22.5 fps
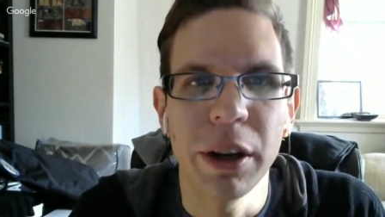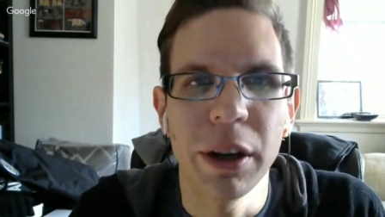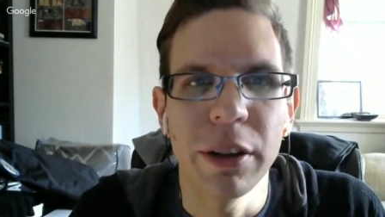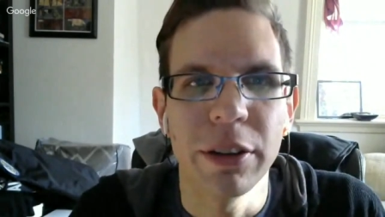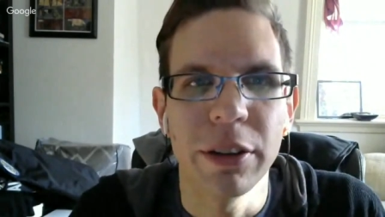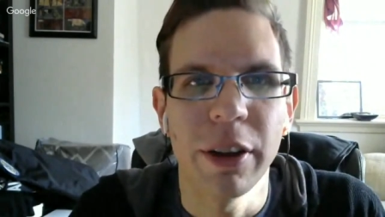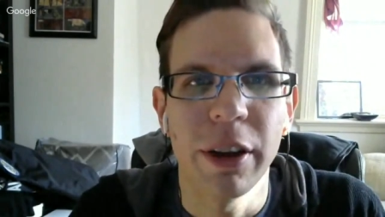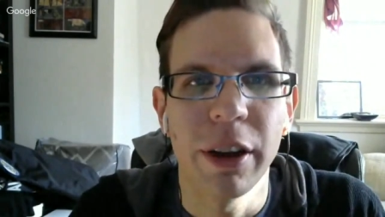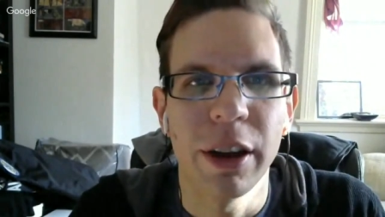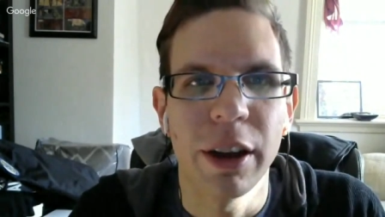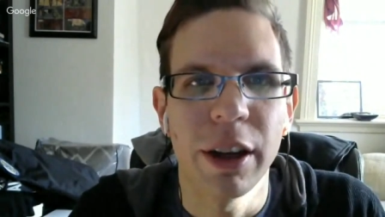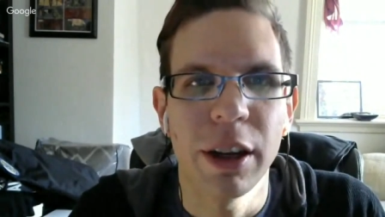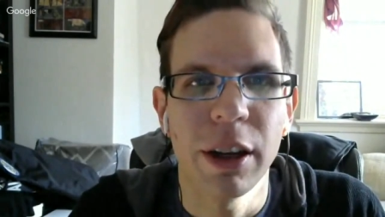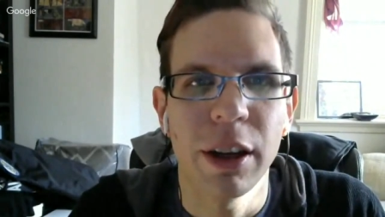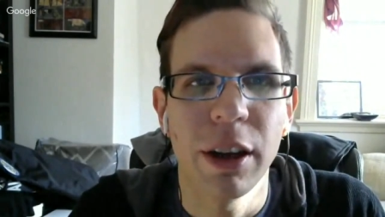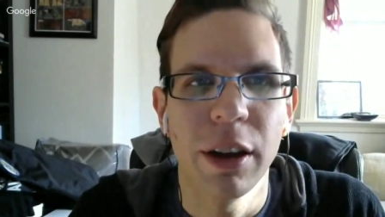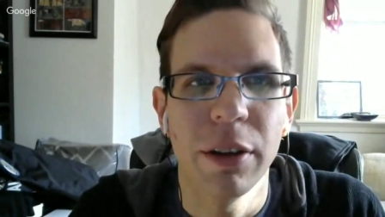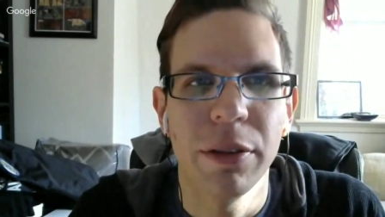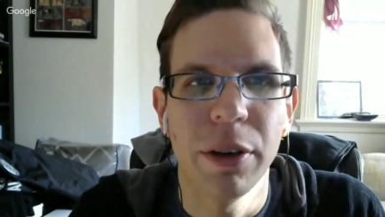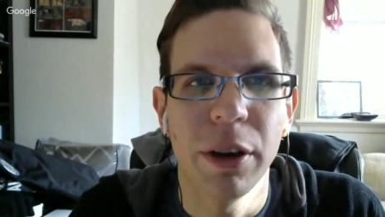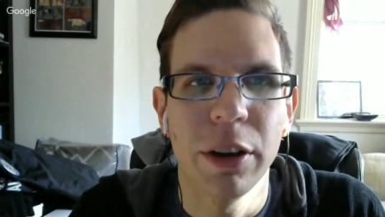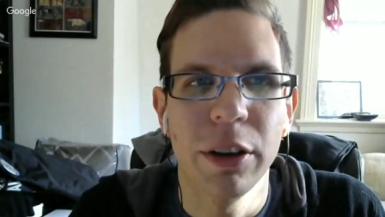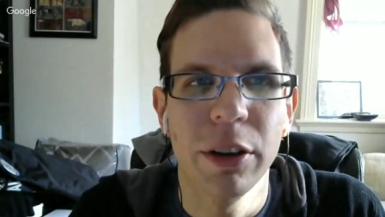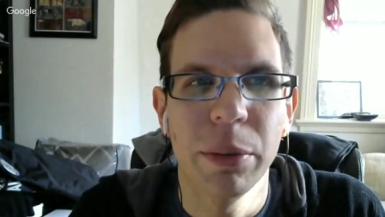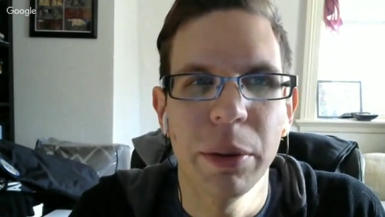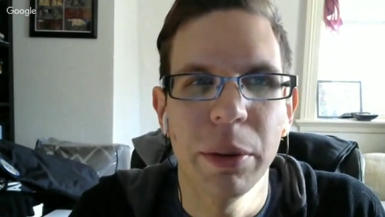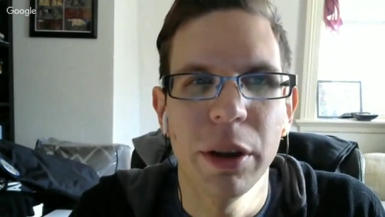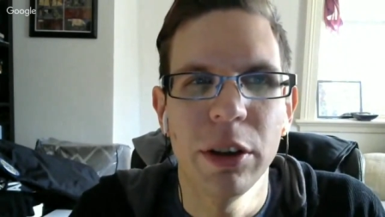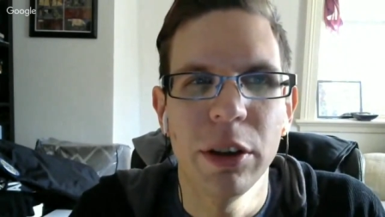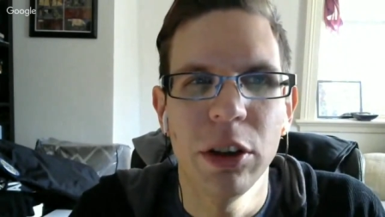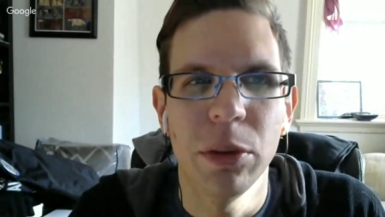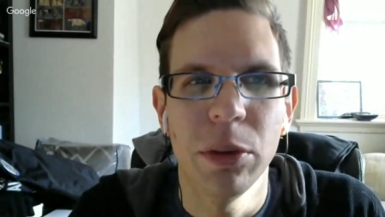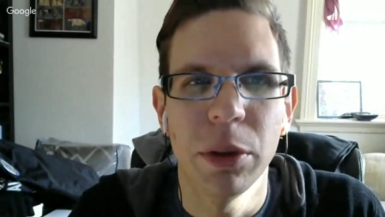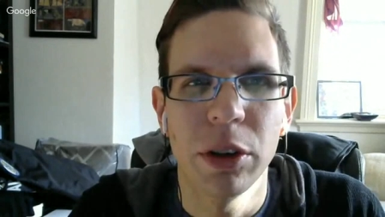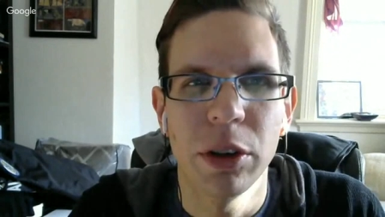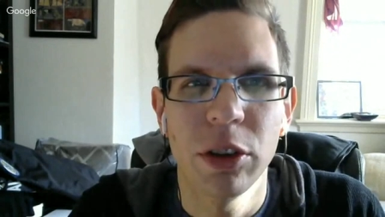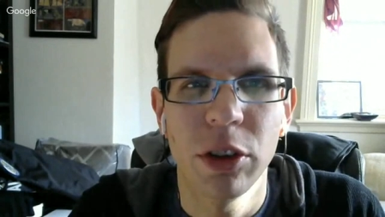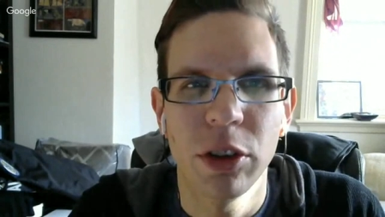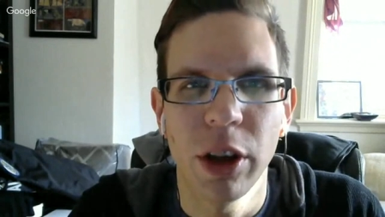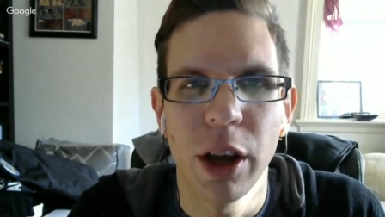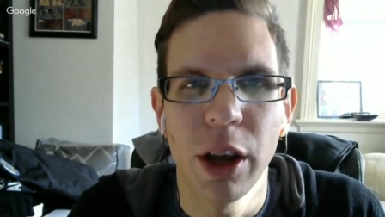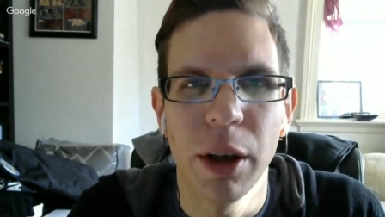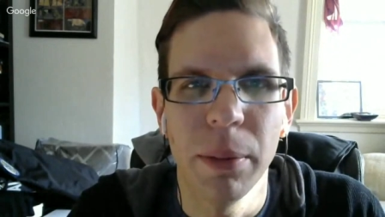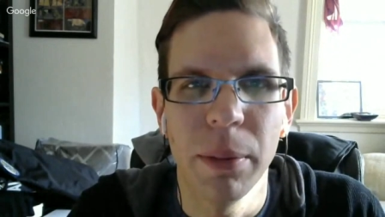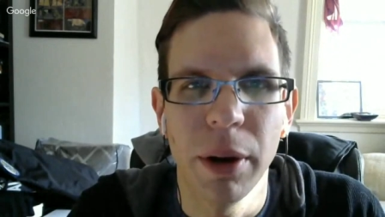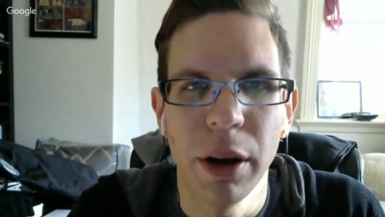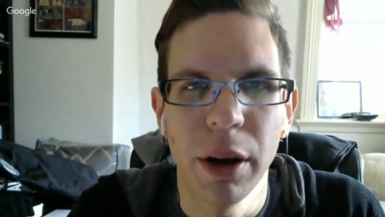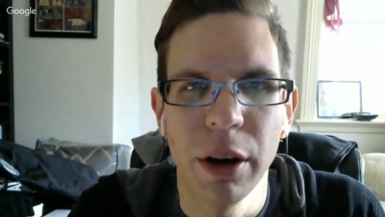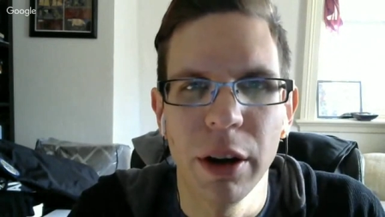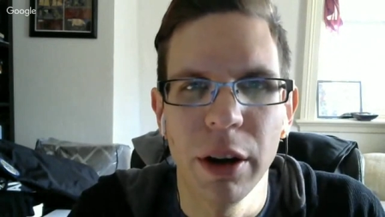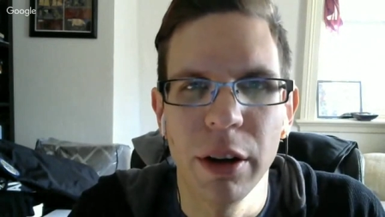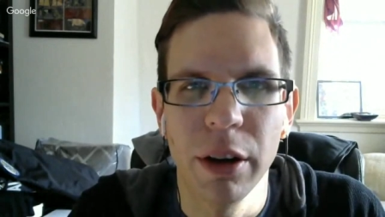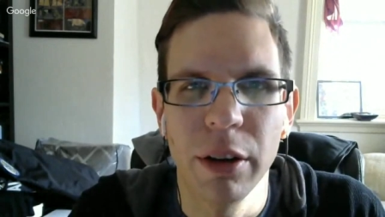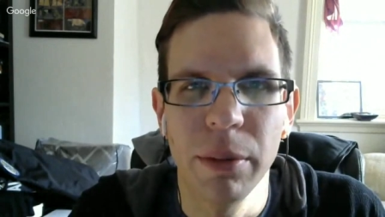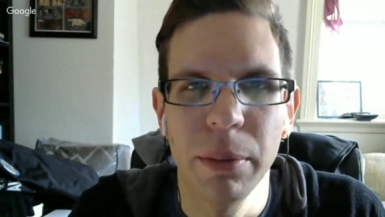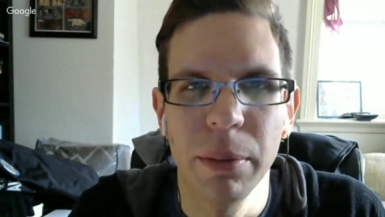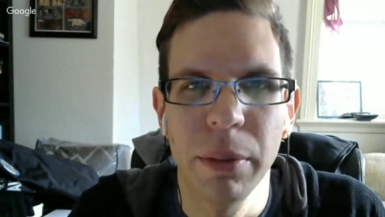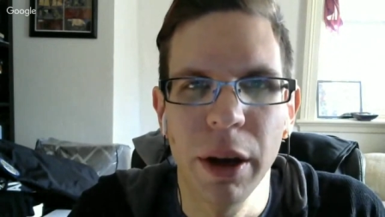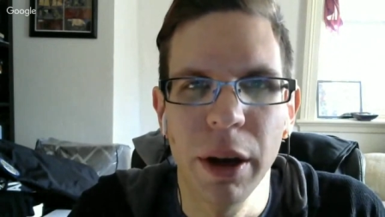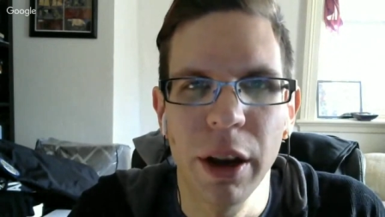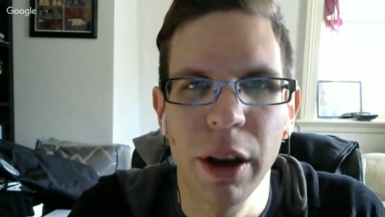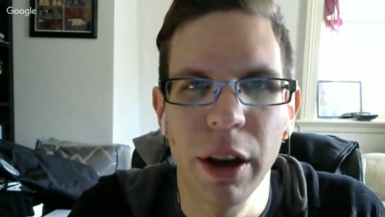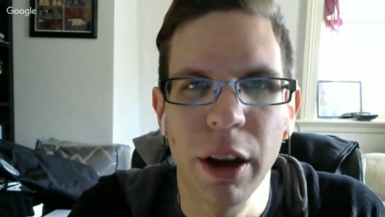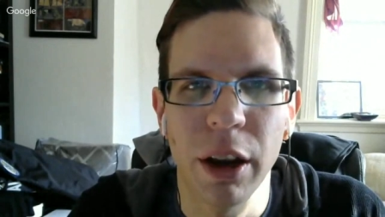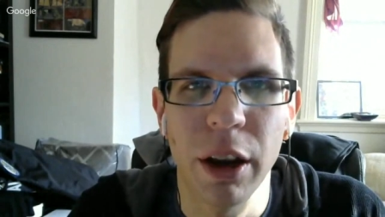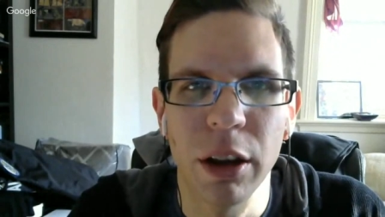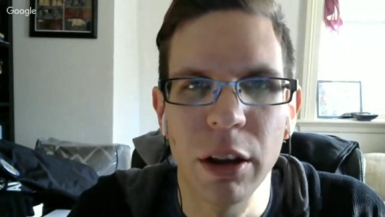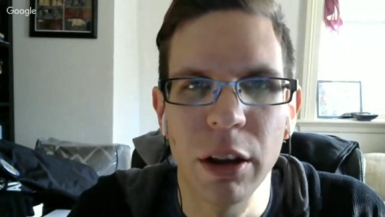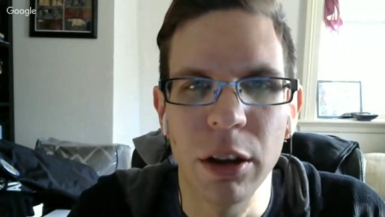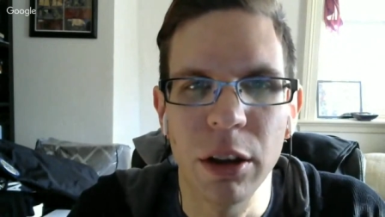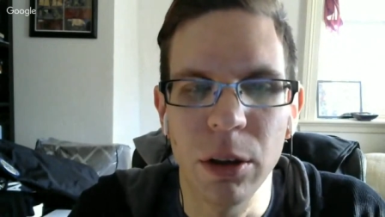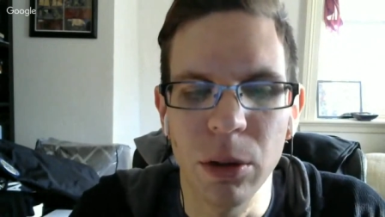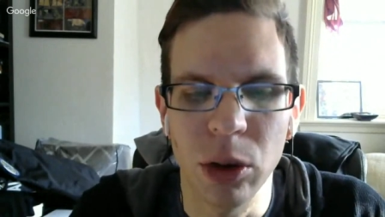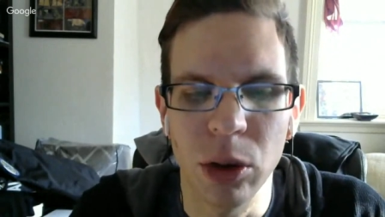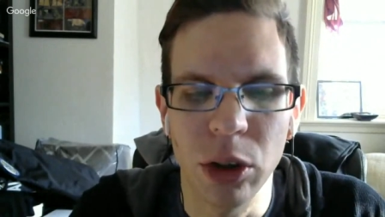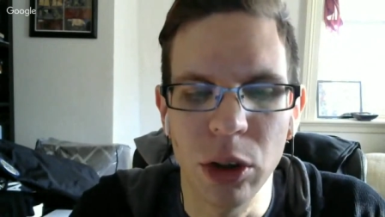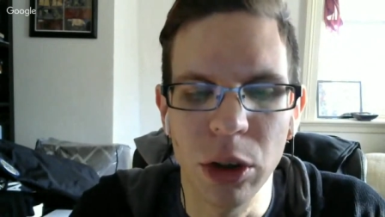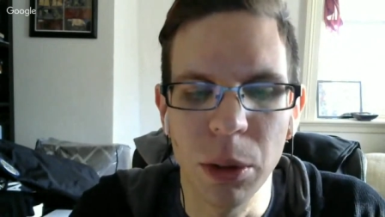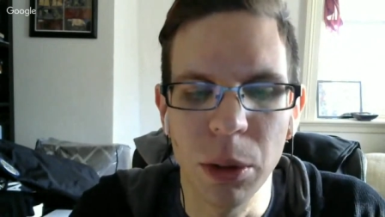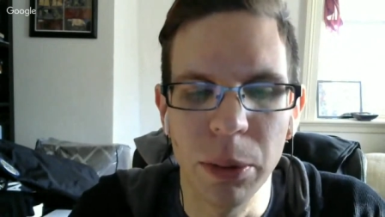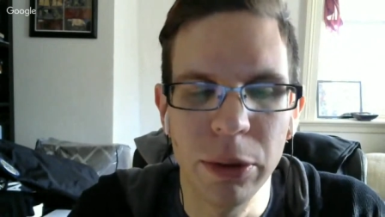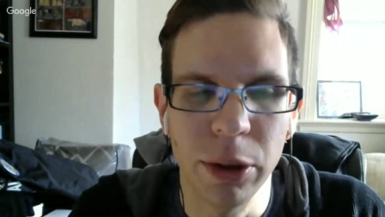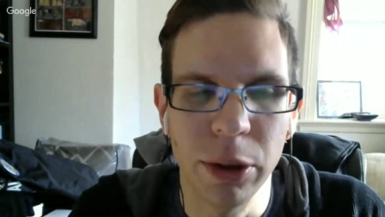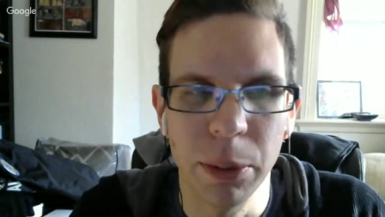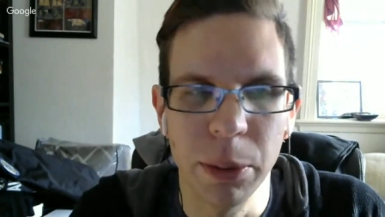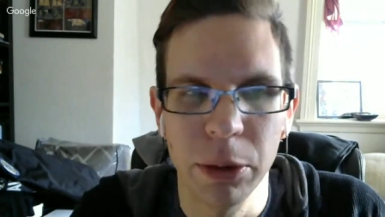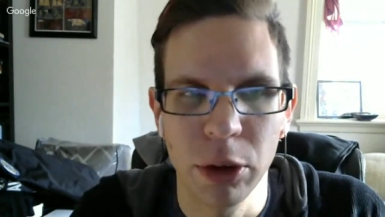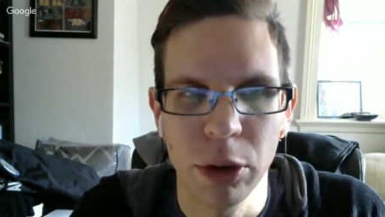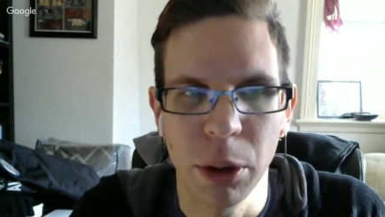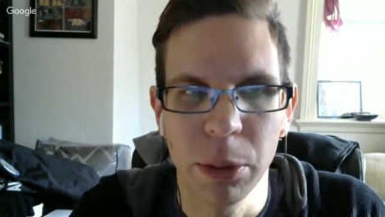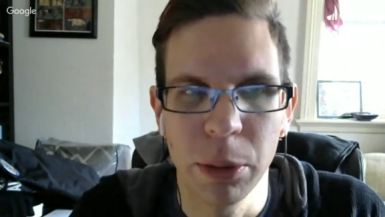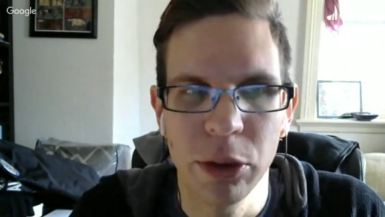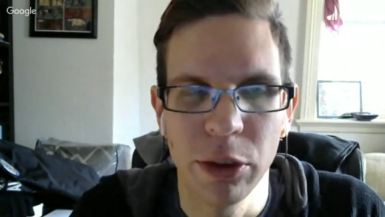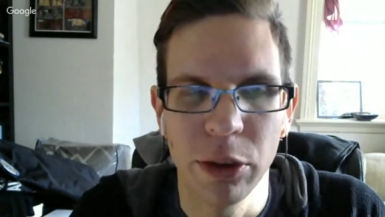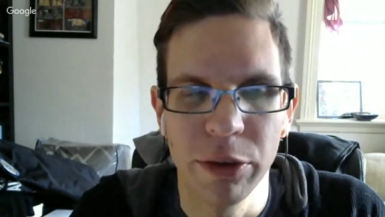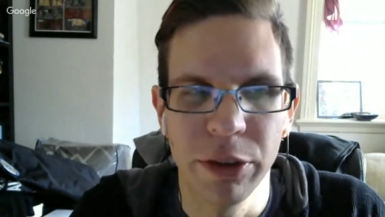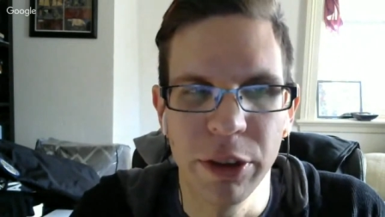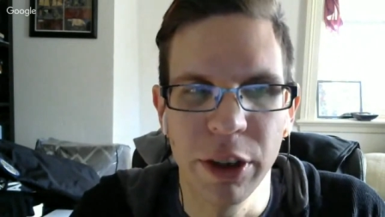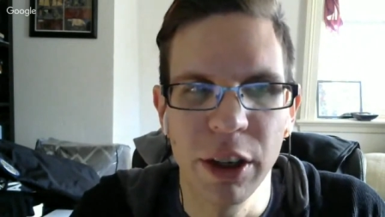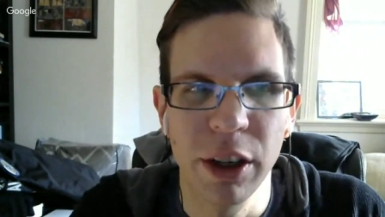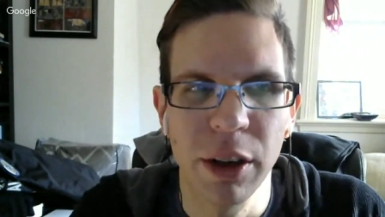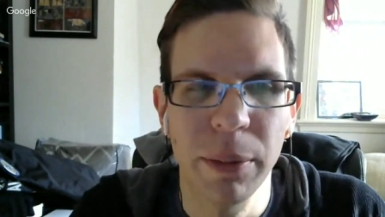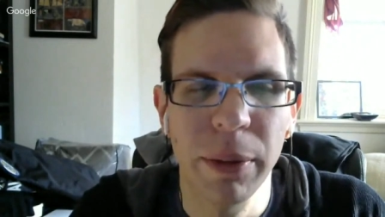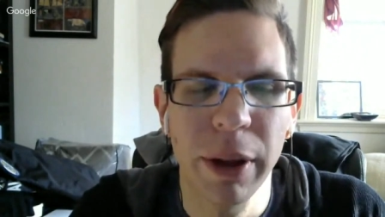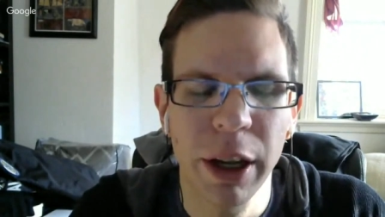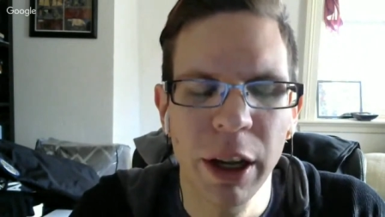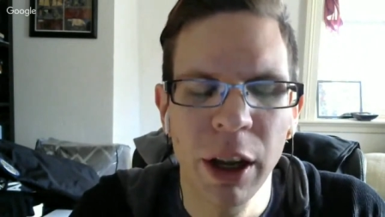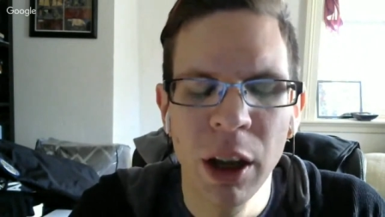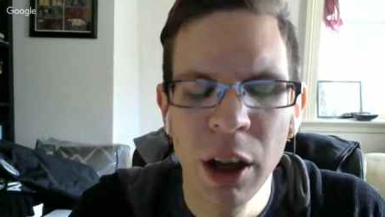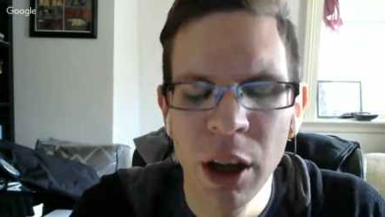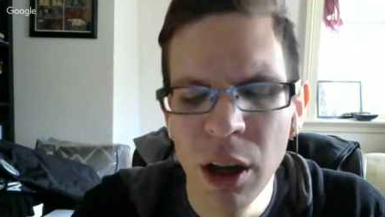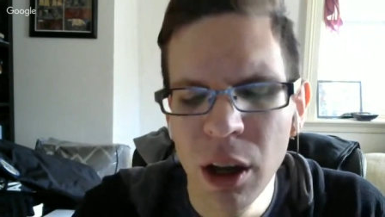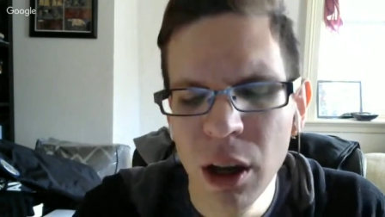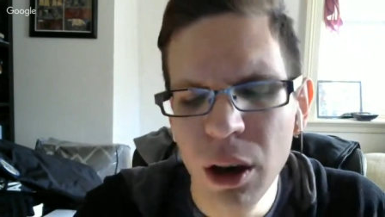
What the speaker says: It's like if I spend too much time on my YouTube subscription feed, I'm like,